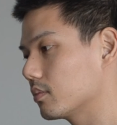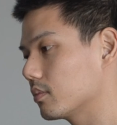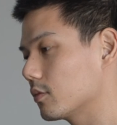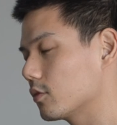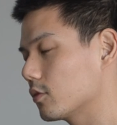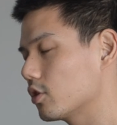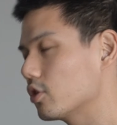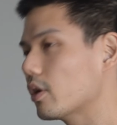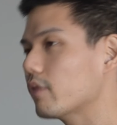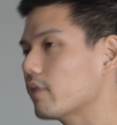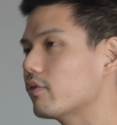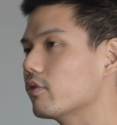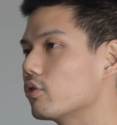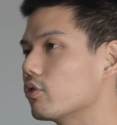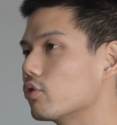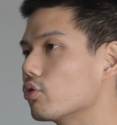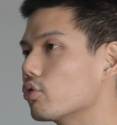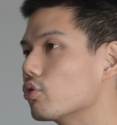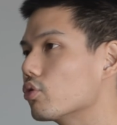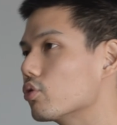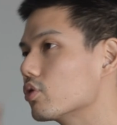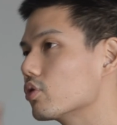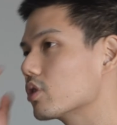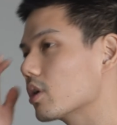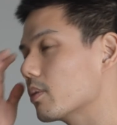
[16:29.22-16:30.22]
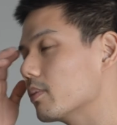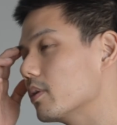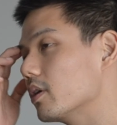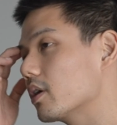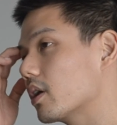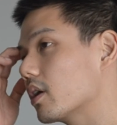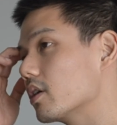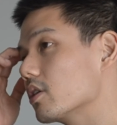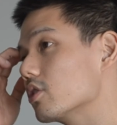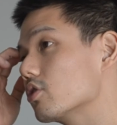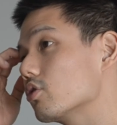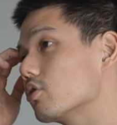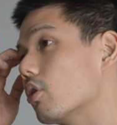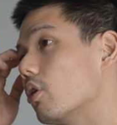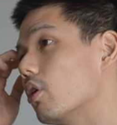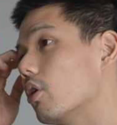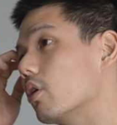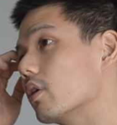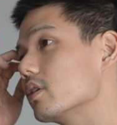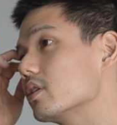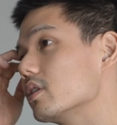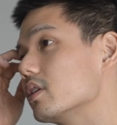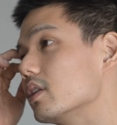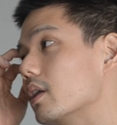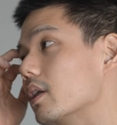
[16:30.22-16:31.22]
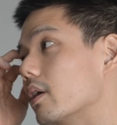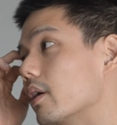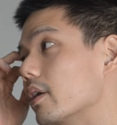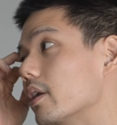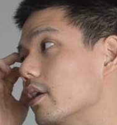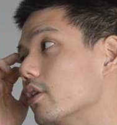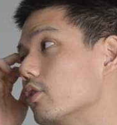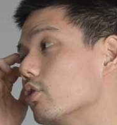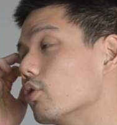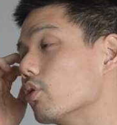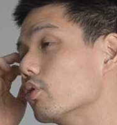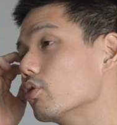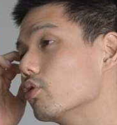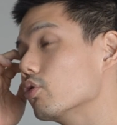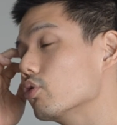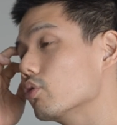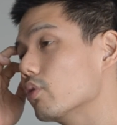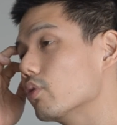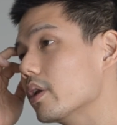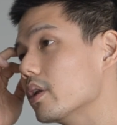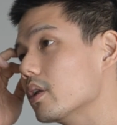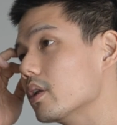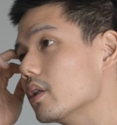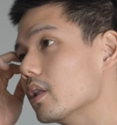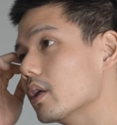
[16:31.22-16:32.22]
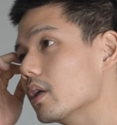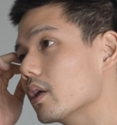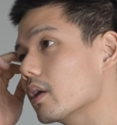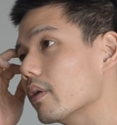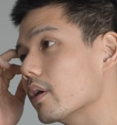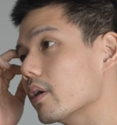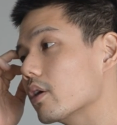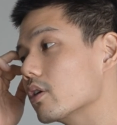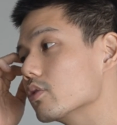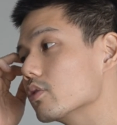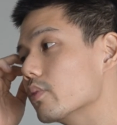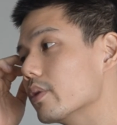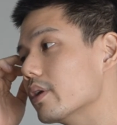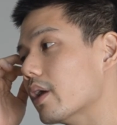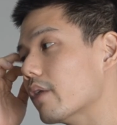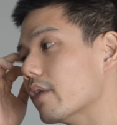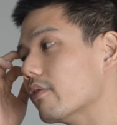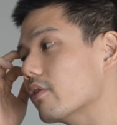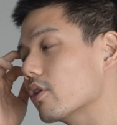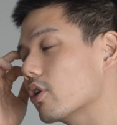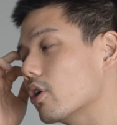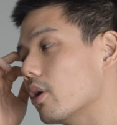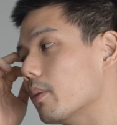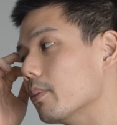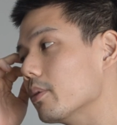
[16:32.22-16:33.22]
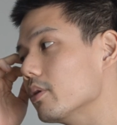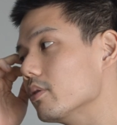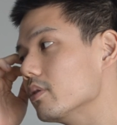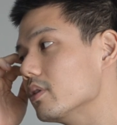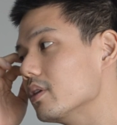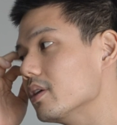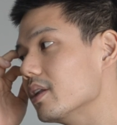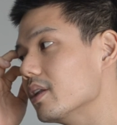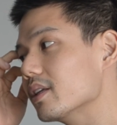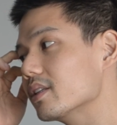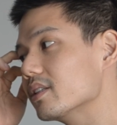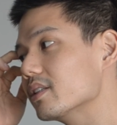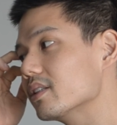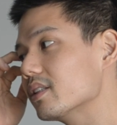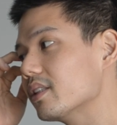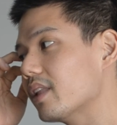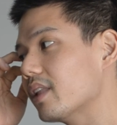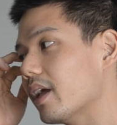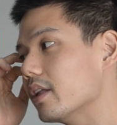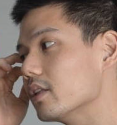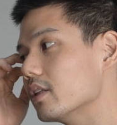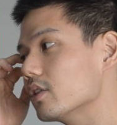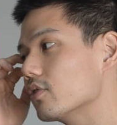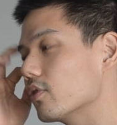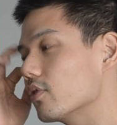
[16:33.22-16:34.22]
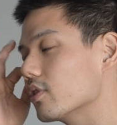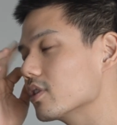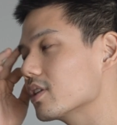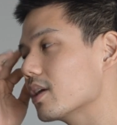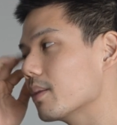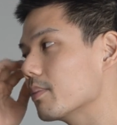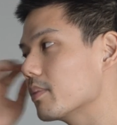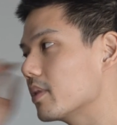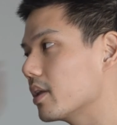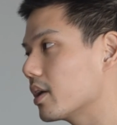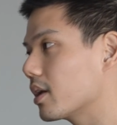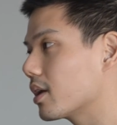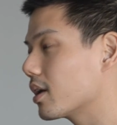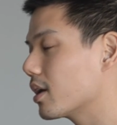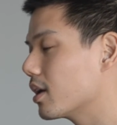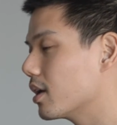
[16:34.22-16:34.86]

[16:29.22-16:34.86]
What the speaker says: So you have to do something. You can't just talk, sit down, and then don't do anything, right? Because when you have a community that stands for something,